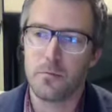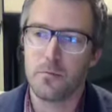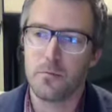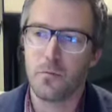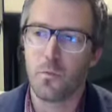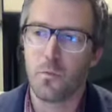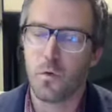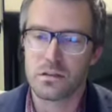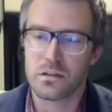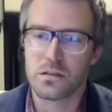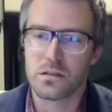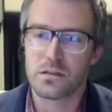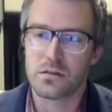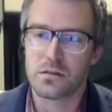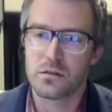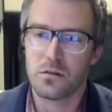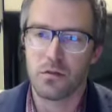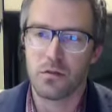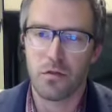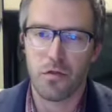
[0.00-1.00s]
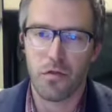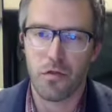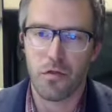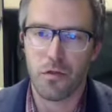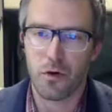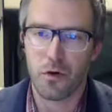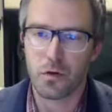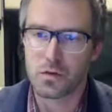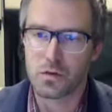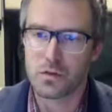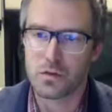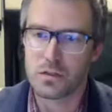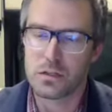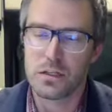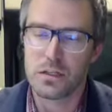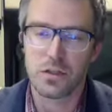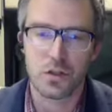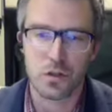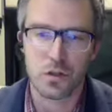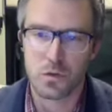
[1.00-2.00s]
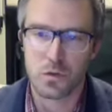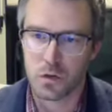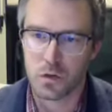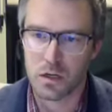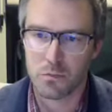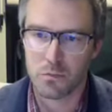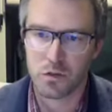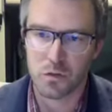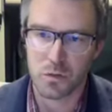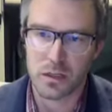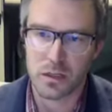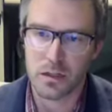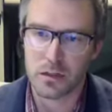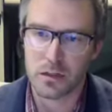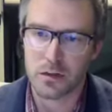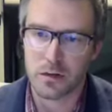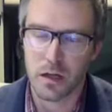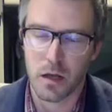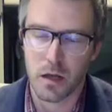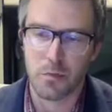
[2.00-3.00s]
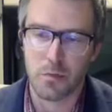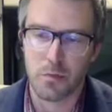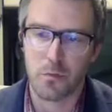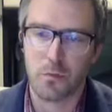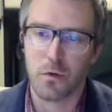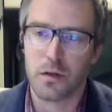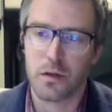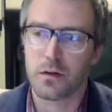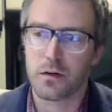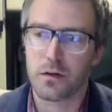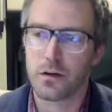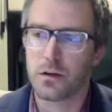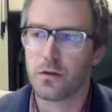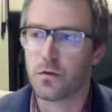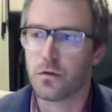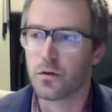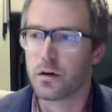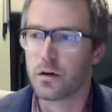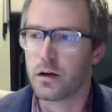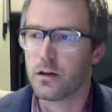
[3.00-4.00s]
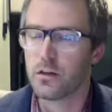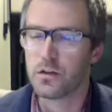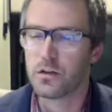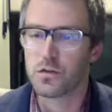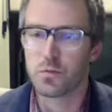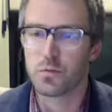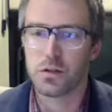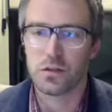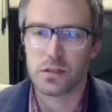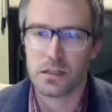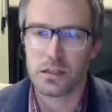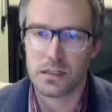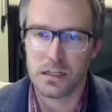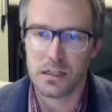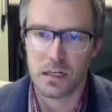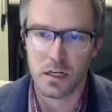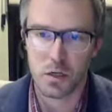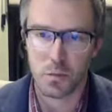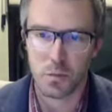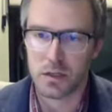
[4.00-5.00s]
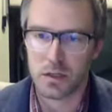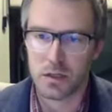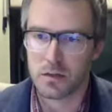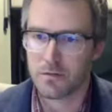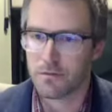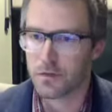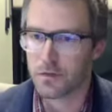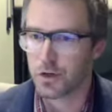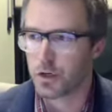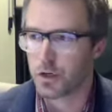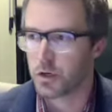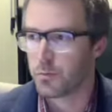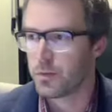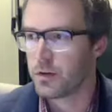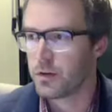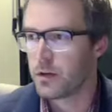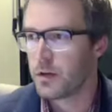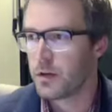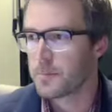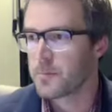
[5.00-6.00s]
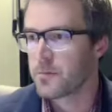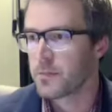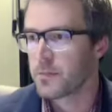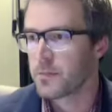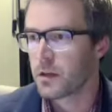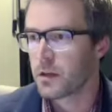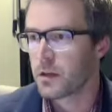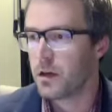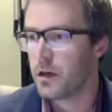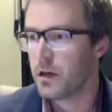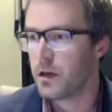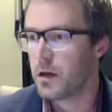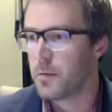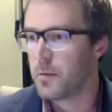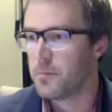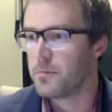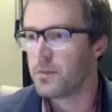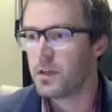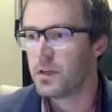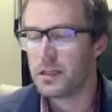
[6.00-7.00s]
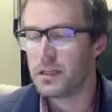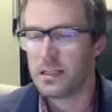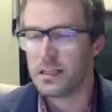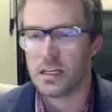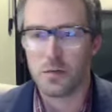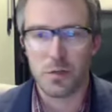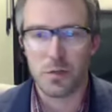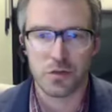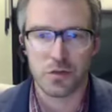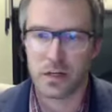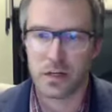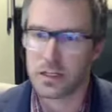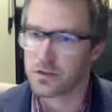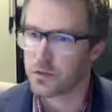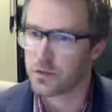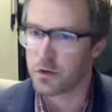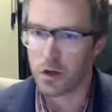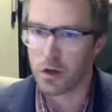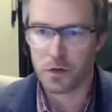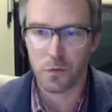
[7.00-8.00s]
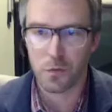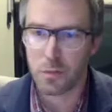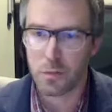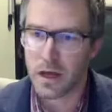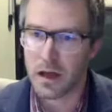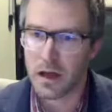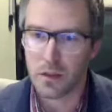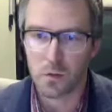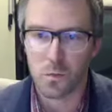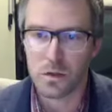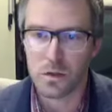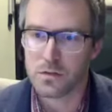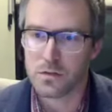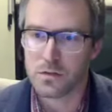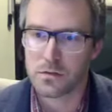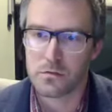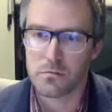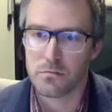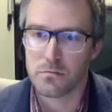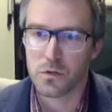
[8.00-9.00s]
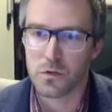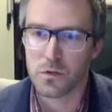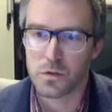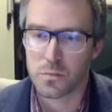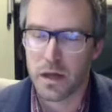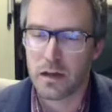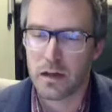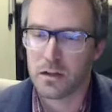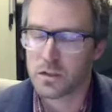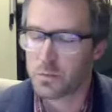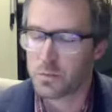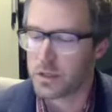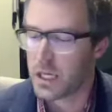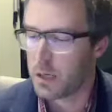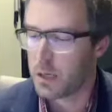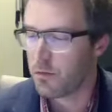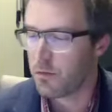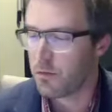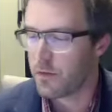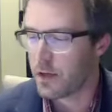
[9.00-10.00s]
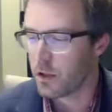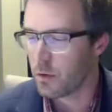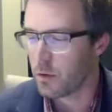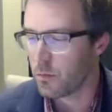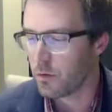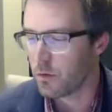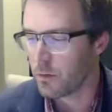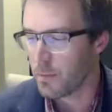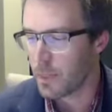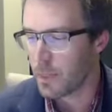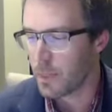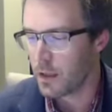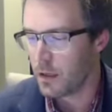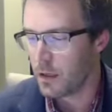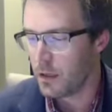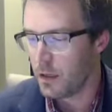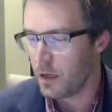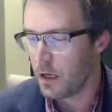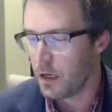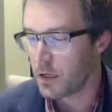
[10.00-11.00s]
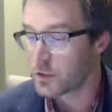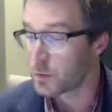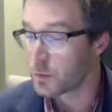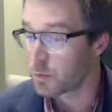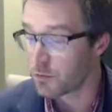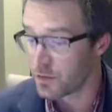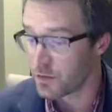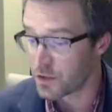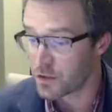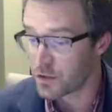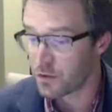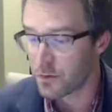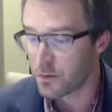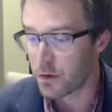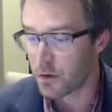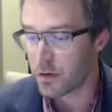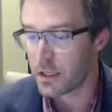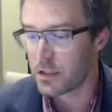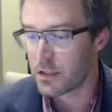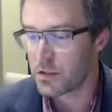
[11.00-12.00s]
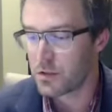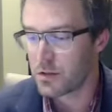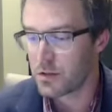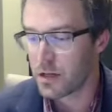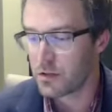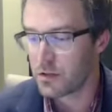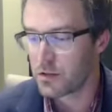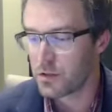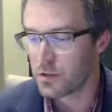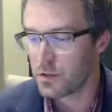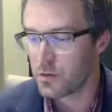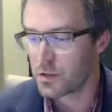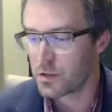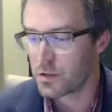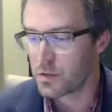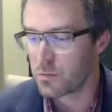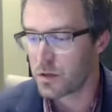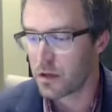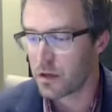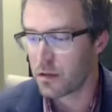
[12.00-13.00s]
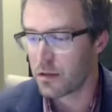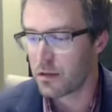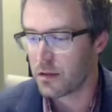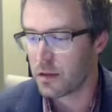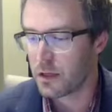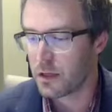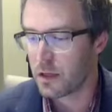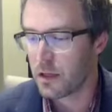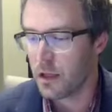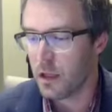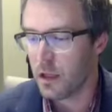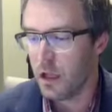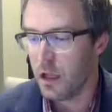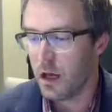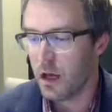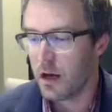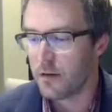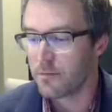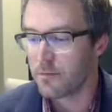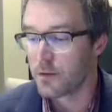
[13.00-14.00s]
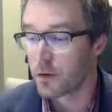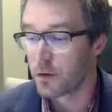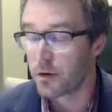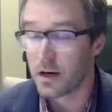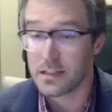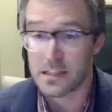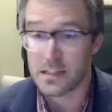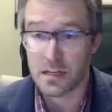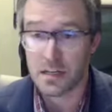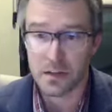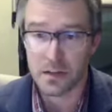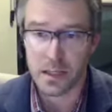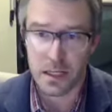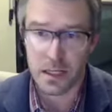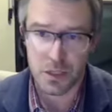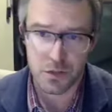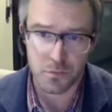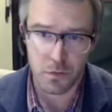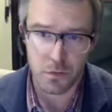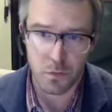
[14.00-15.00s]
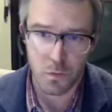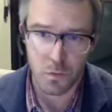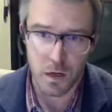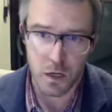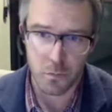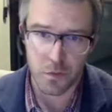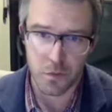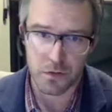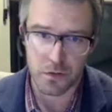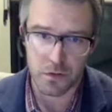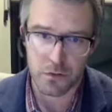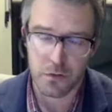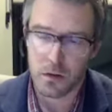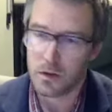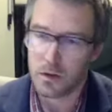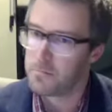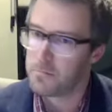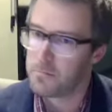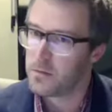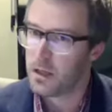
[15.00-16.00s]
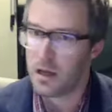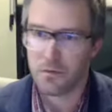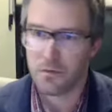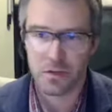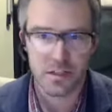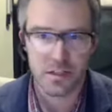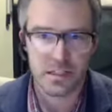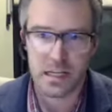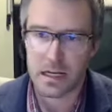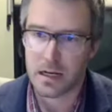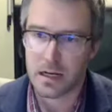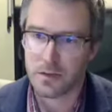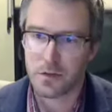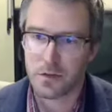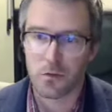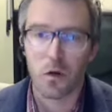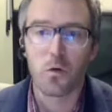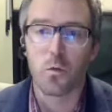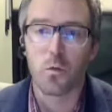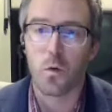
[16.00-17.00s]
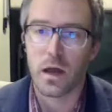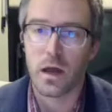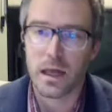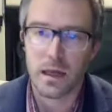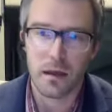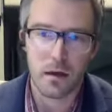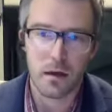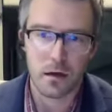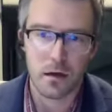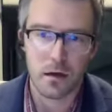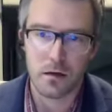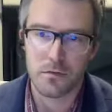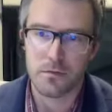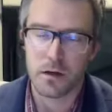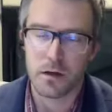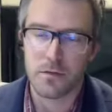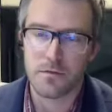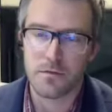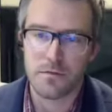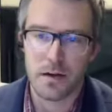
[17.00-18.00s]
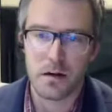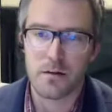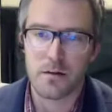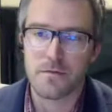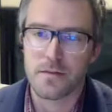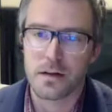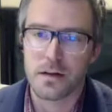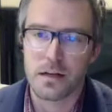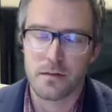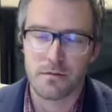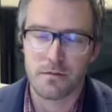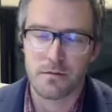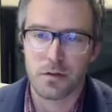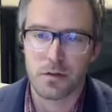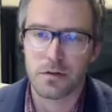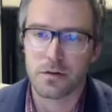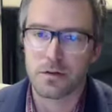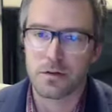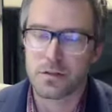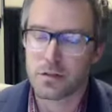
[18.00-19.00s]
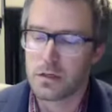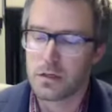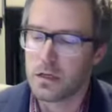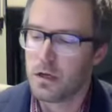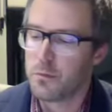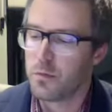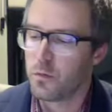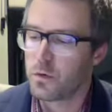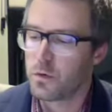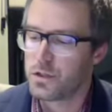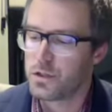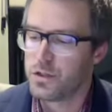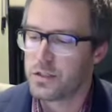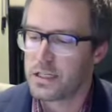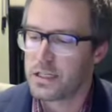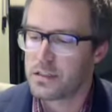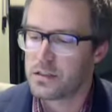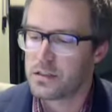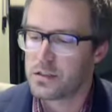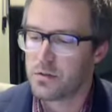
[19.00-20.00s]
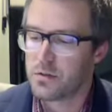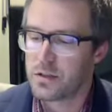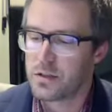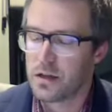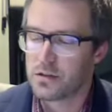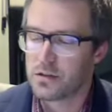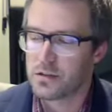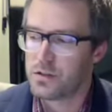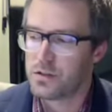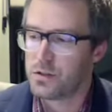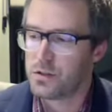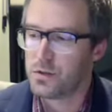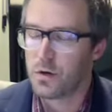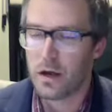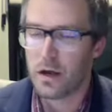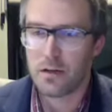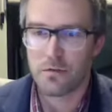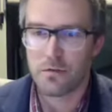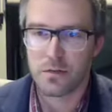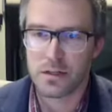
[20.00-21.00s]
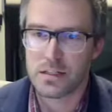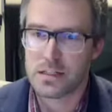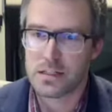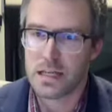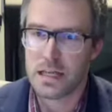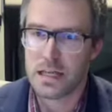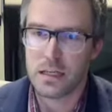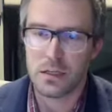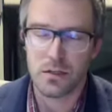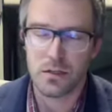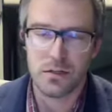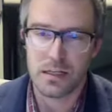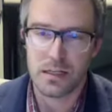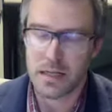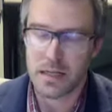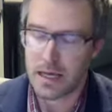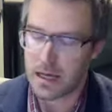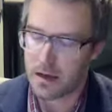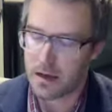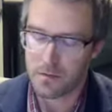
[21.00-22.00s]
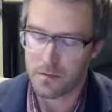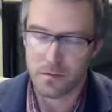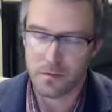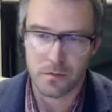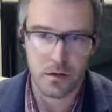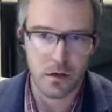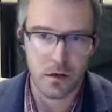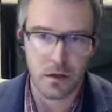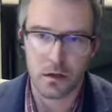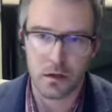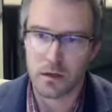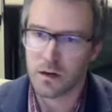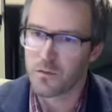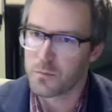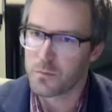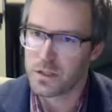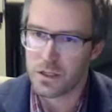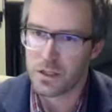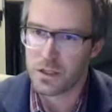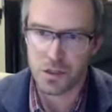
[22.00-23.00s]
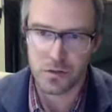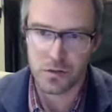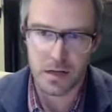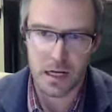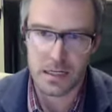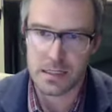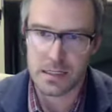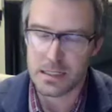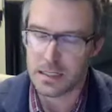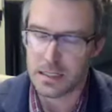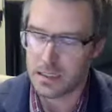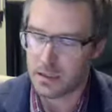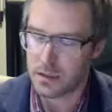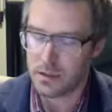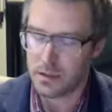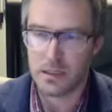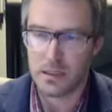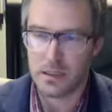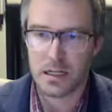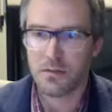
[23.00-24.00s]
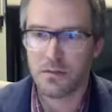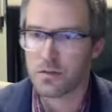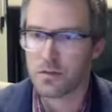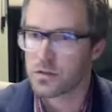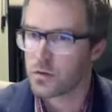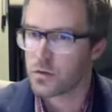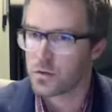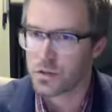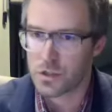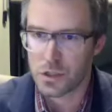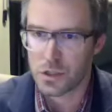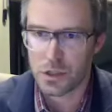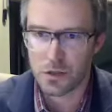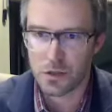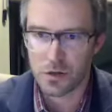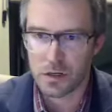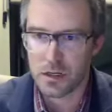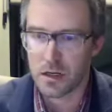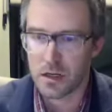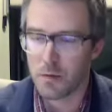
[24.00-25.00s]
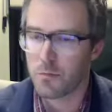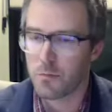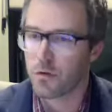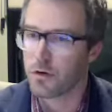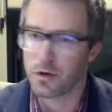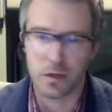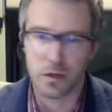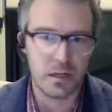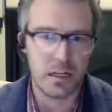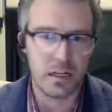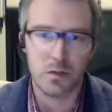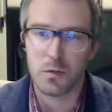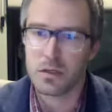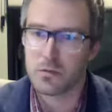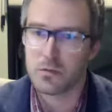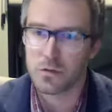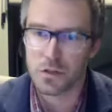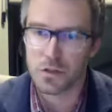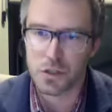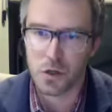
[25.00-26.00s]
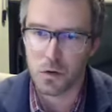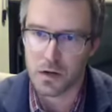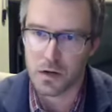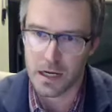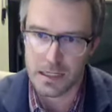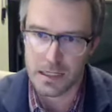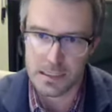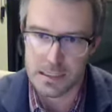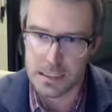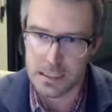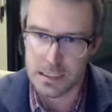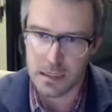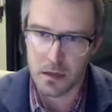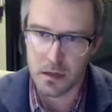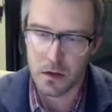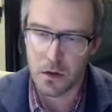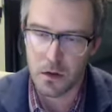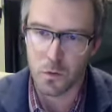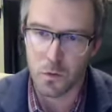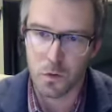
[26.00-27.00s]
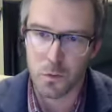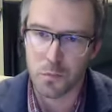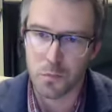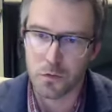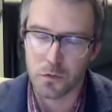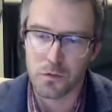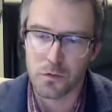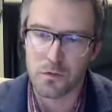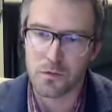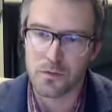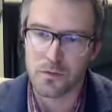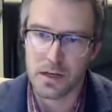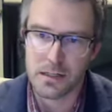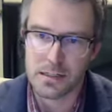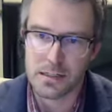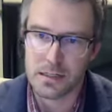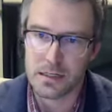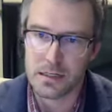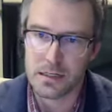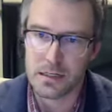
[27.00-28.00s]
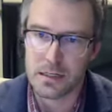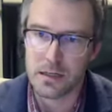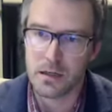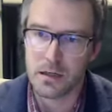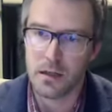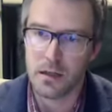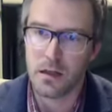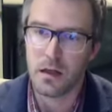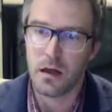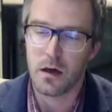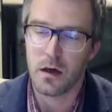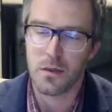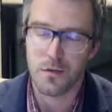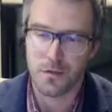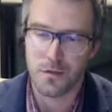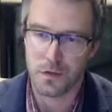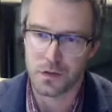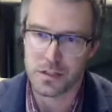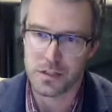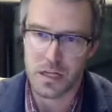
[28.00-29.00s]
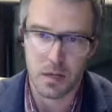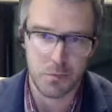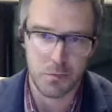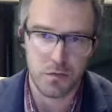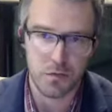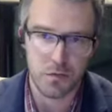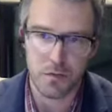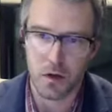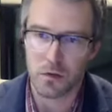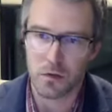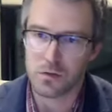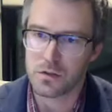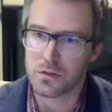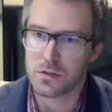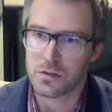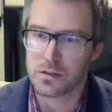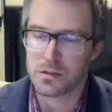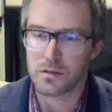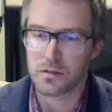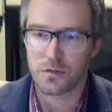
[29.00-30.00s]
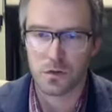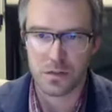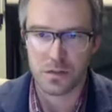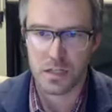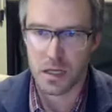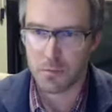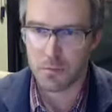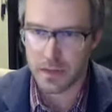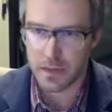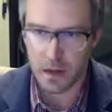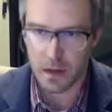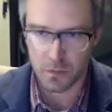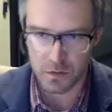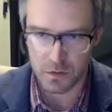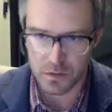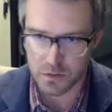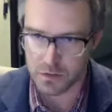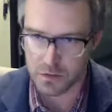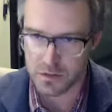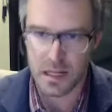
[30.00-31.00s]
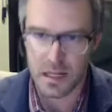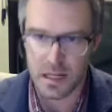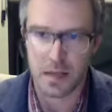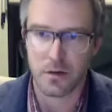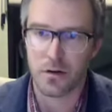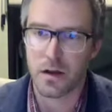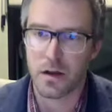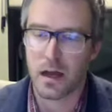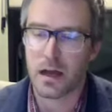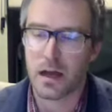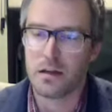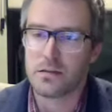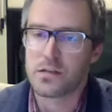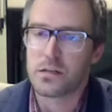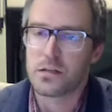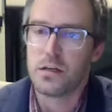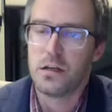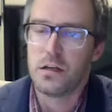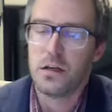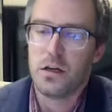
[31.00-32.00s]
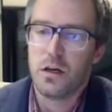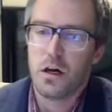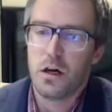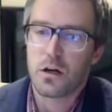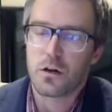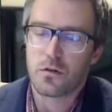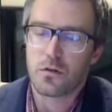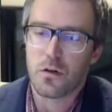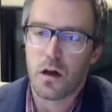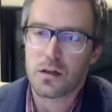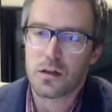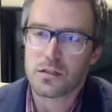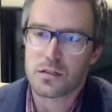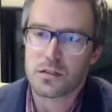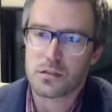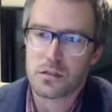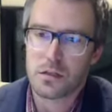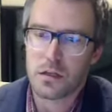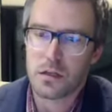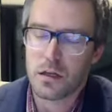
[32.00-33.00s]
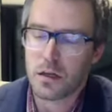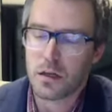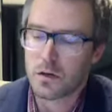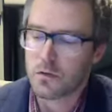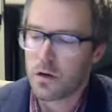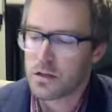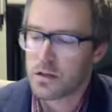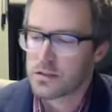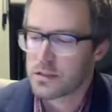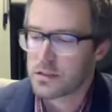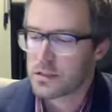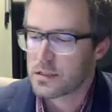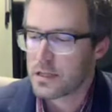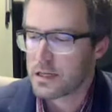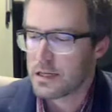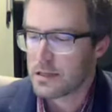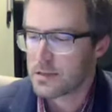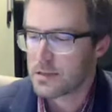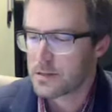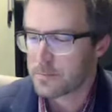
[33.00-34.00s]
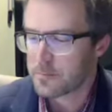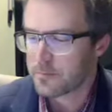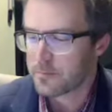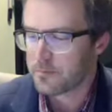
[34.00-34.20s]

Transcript: once those issues were able to be cleared up, whether your eligibility needed to be confirmed, it needed to be transferred a ballot once those ballots became available. So provisional voting in 2002 is a big thing. Voter identification requirements. Every state had their own way of verifying voters. But once you get to 2002, every state, you need to have a government issued ID. You need to have a social security number. You need to be able to show an ID or a proof of identity the first time you vote. So this is the first time that was standardized across the states.